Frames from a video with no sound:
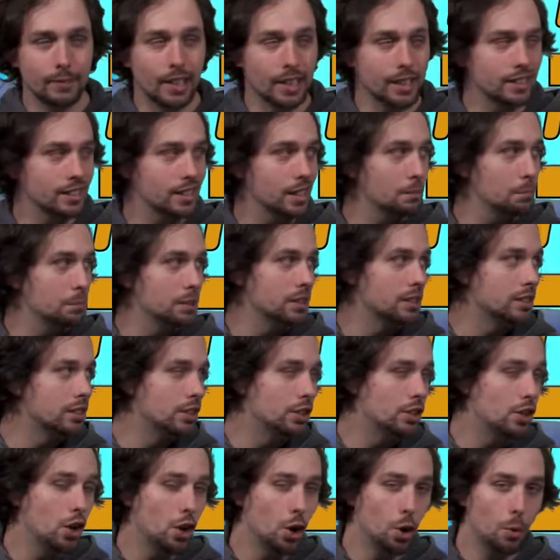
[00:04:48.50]
Next up is
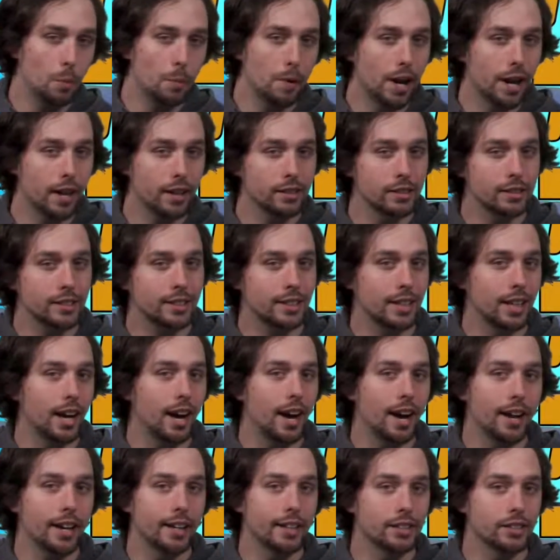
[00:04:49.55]
No Man's
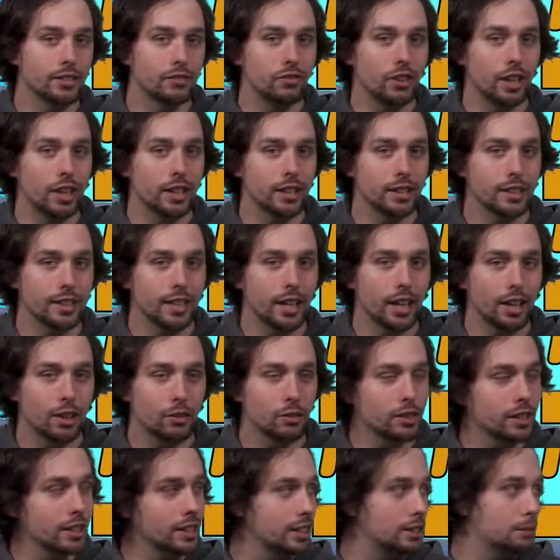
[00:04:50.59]
Sky has finally got a
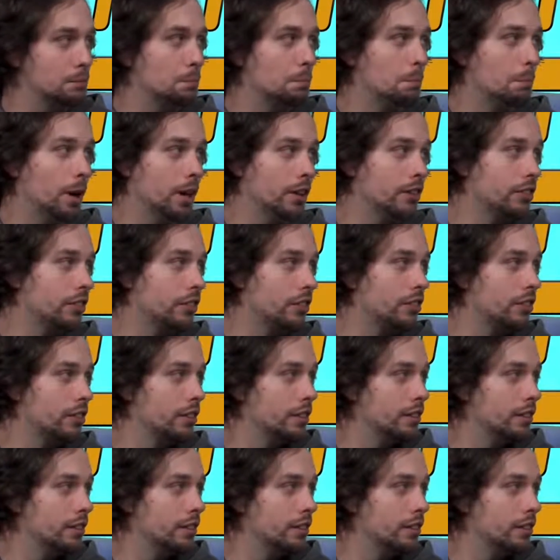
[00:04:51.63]
release month.